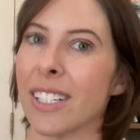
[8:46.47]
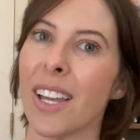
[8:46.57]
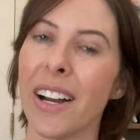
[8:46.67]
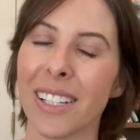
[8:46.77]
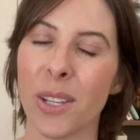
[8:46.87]

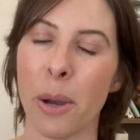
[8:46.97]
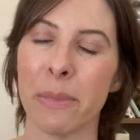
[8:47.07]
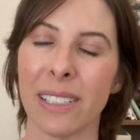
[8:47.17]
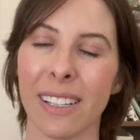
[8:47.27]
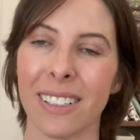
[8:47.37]
sock so I'm
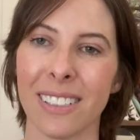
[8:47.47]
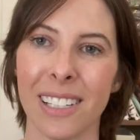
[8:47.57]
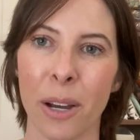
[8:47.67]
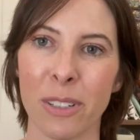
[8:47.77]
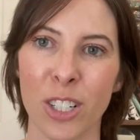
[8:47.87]
excited to see
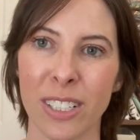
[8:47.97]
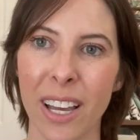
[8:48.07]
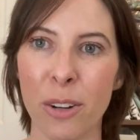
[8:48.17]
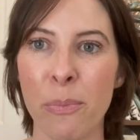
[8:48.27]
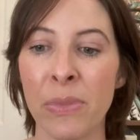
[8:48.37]
how it turns out.